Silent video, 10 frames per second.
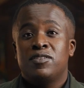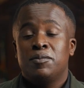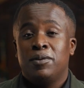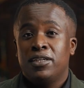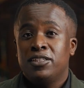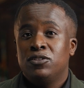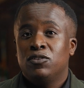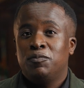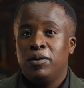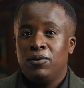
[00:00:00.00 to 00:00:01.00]
of separation
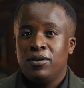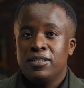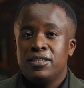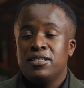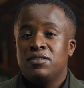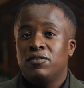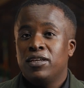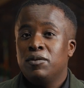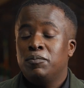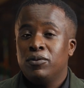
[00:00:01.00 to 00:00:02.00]
of powers is
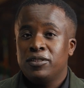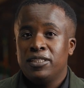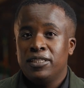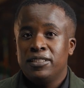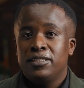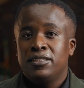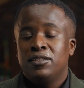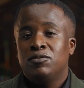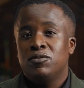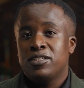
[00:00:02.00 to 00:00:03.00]
very important
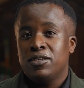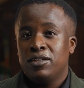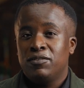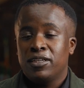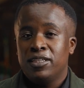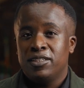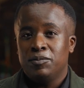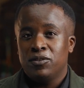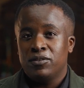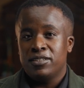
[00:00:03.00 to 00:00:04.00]
for South African
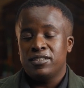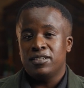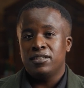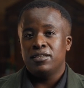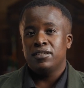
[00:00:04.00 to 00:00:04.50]
democracy.